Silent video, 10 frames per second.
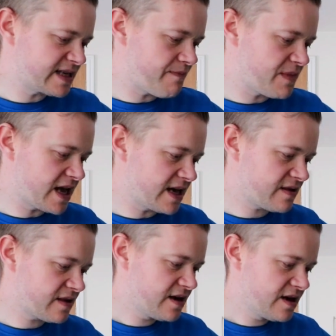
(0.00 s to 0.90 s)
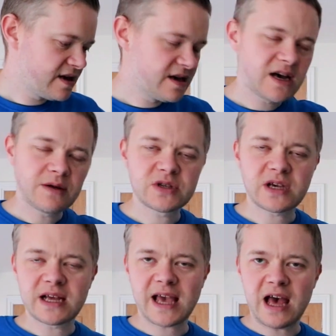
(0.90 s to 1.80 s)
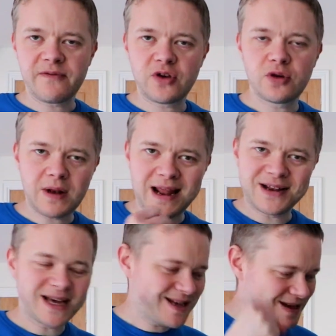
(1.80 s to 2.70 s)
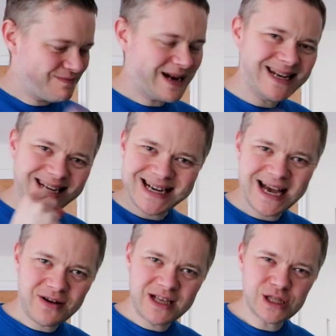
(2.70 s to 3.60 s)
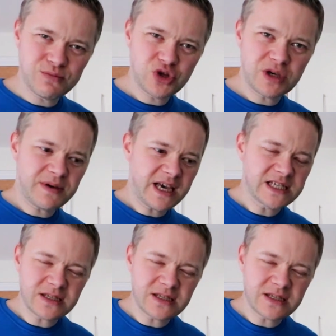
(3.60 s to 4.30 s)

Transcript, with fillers: 10 minutes, I'm just going to get a food blender and blend it down into the mushy peas.